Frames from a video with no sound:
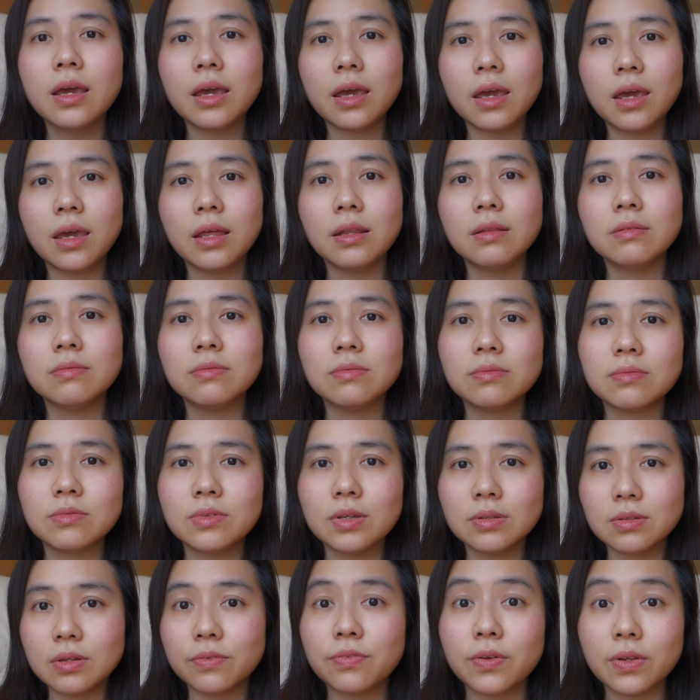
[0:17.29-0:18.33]
in
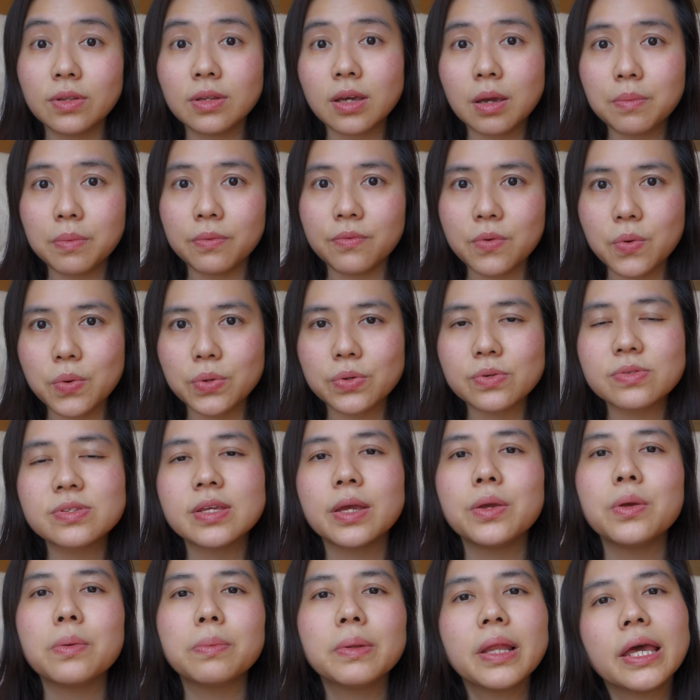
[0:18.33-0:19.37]
the different type of orders
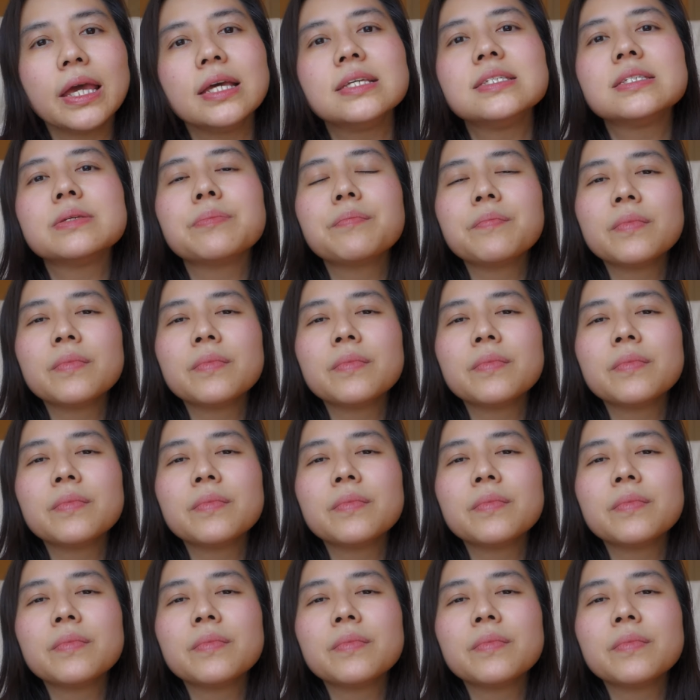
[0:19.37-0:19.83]
that you place.